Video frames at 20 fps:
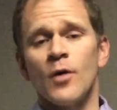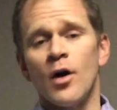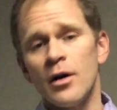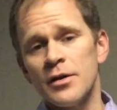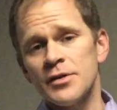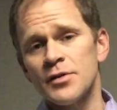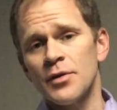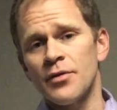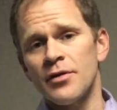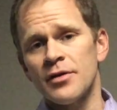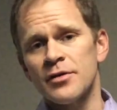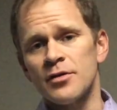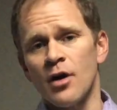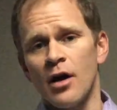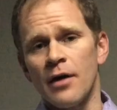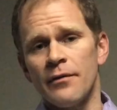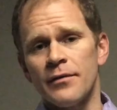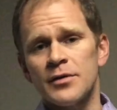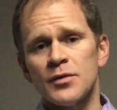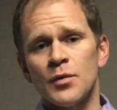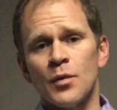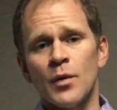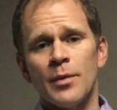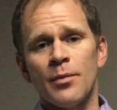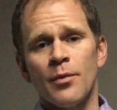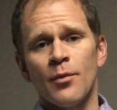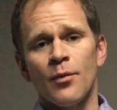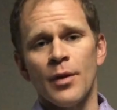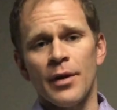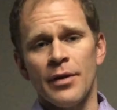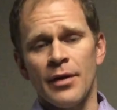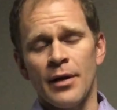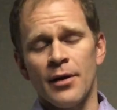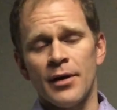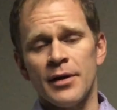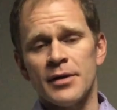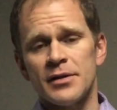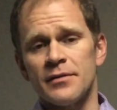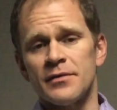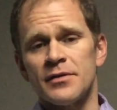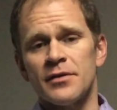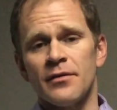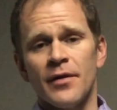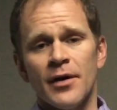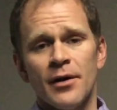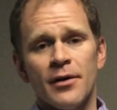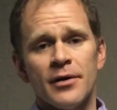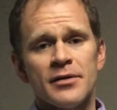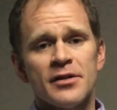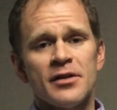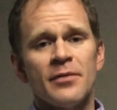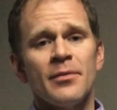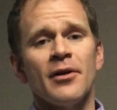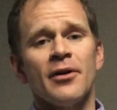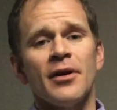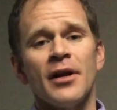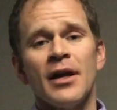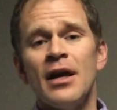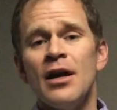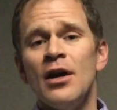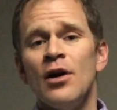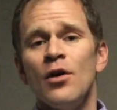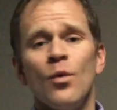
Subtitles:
Also at this office, with areas of severe instability,